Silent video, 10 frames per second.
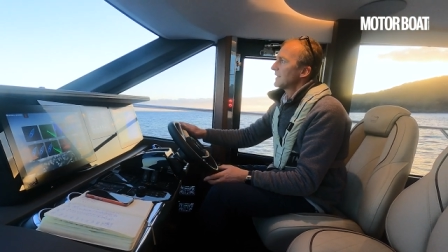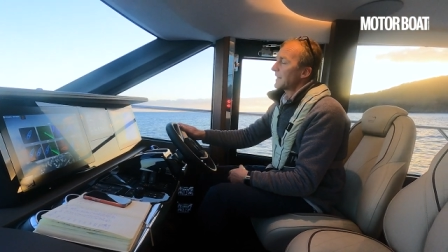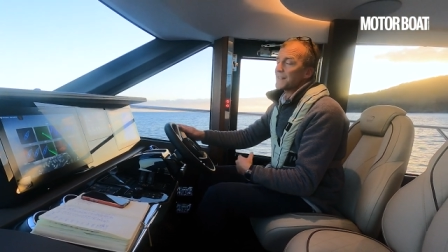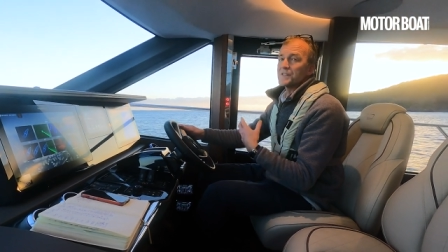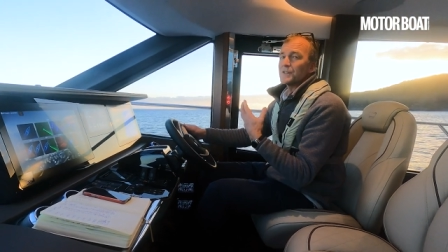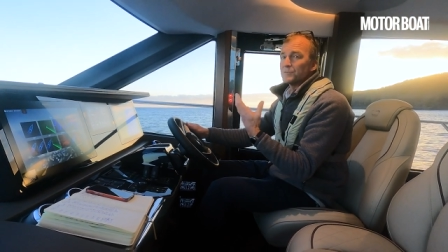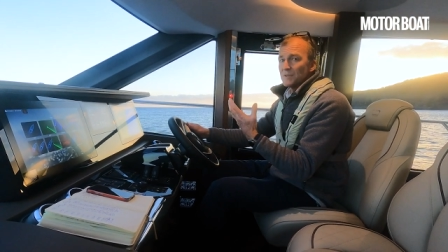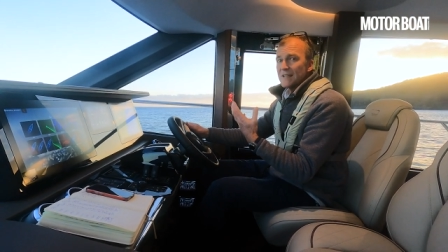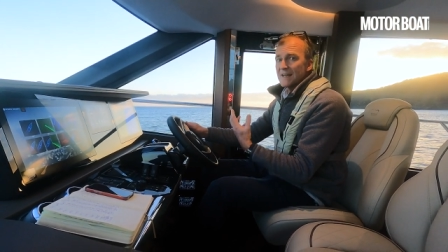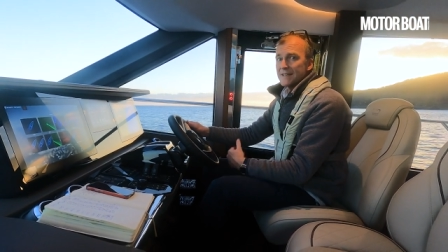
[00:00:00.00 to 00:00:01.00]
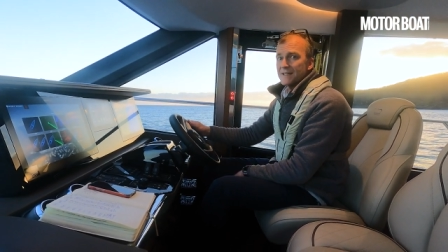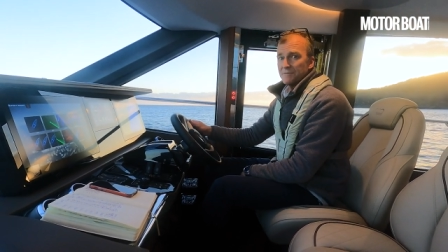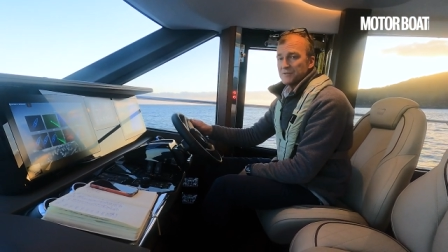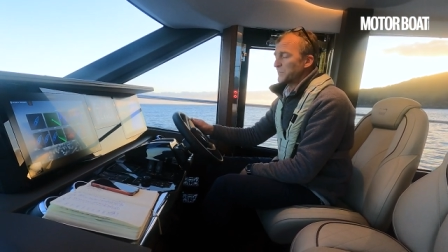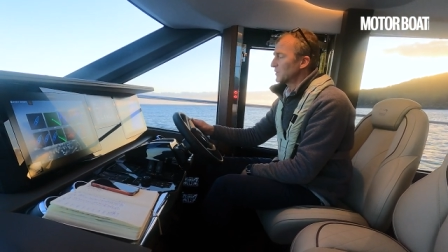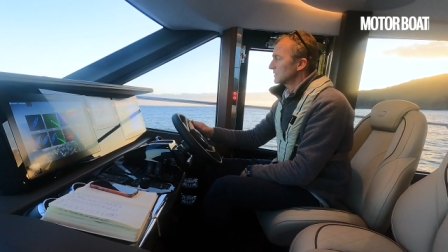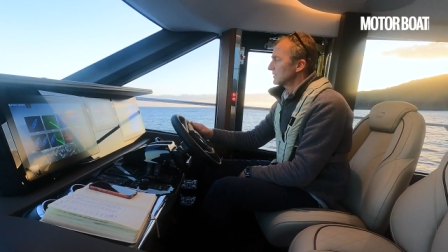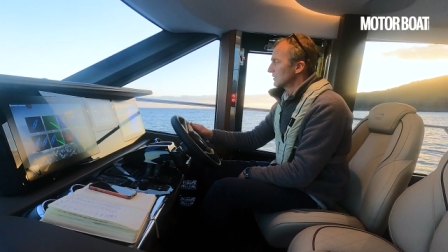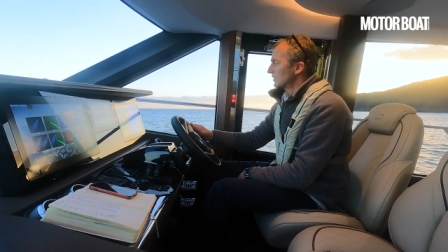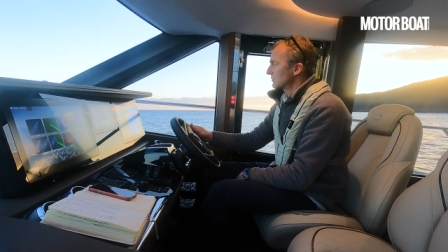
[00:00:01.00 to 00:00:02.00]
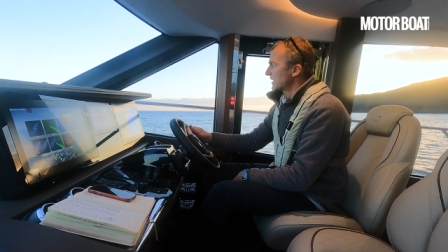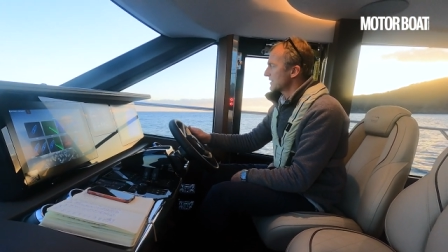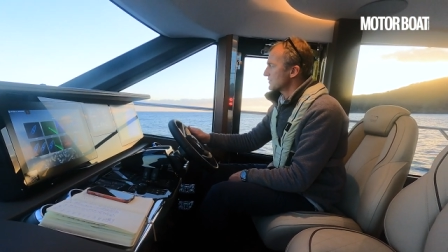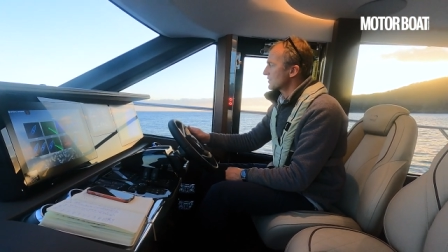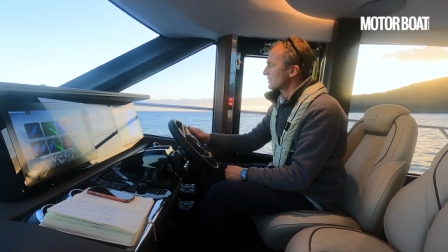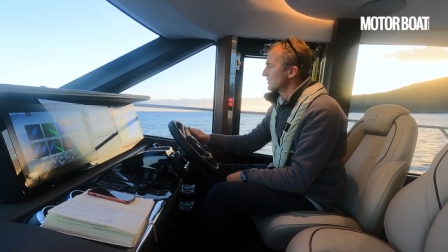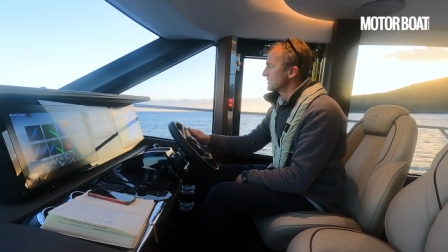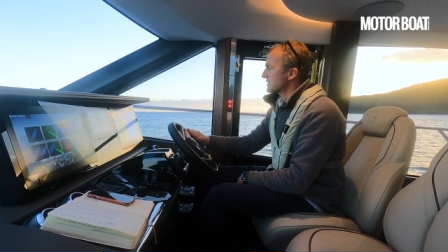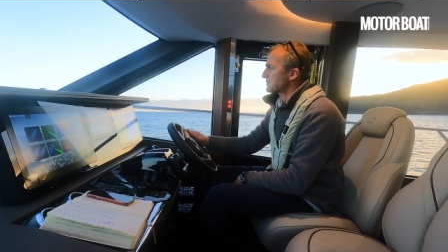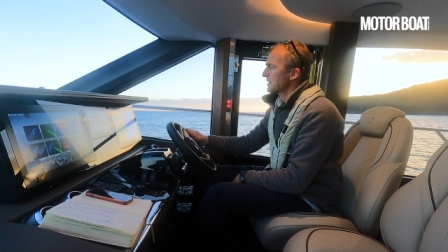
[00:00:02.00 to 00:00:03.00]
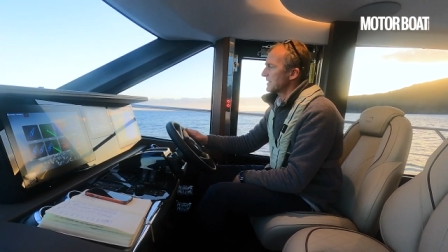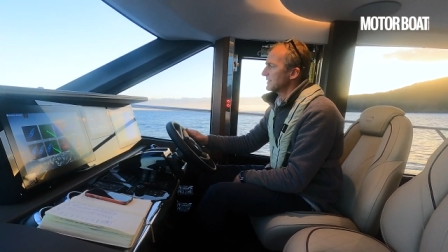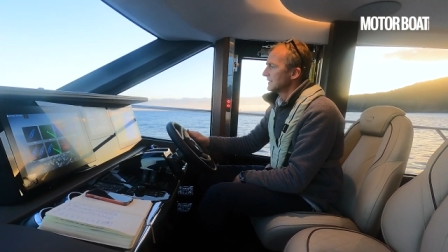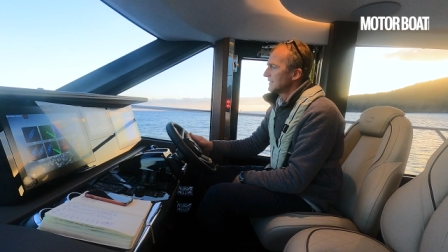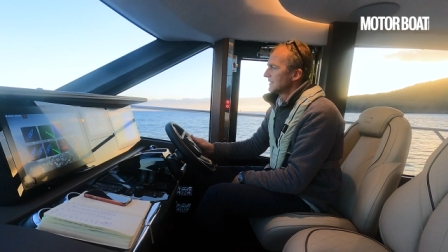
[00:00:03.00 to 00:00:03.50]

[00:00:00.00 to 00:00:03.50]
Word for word: Now this is a really comfortable long range cruising speed.